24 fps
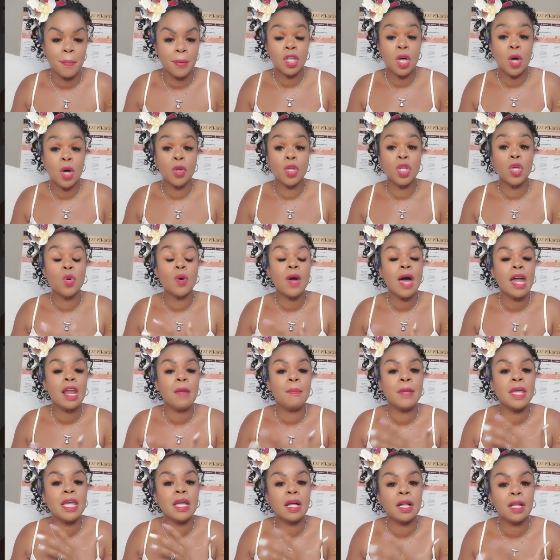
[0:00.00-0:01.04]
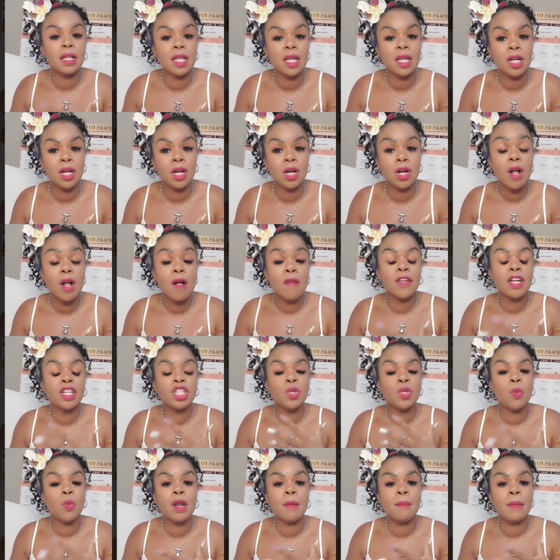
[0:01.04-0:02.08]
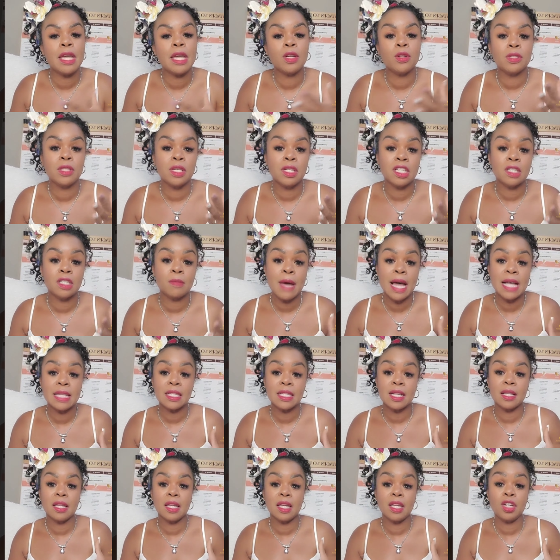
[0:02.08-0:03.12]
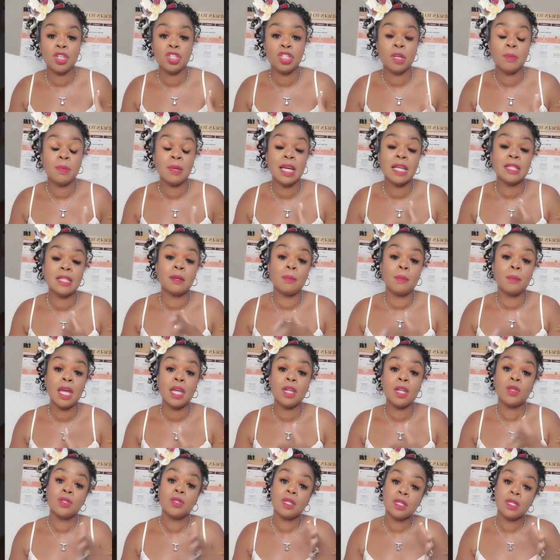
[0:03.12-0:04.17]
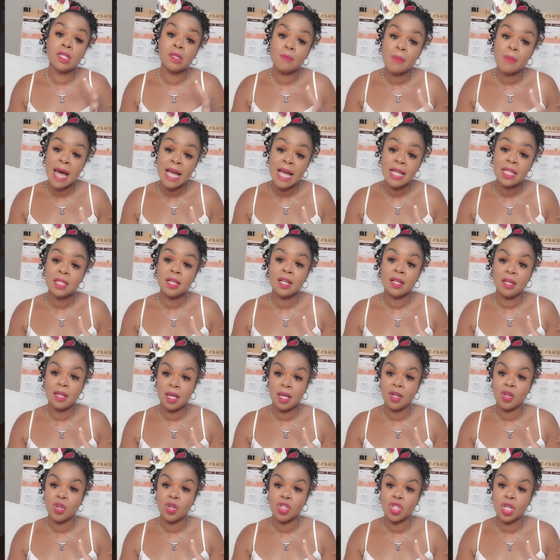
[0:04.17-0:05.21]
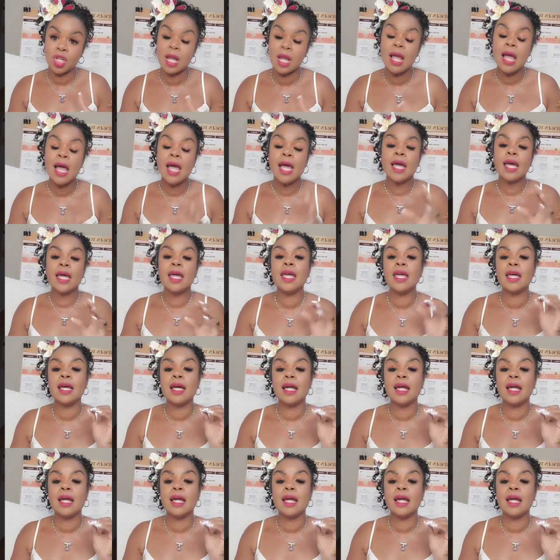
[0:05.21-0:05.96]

So you got to be clear that you want a man who's in his masculine energy, because a man who's in his masculine energy, he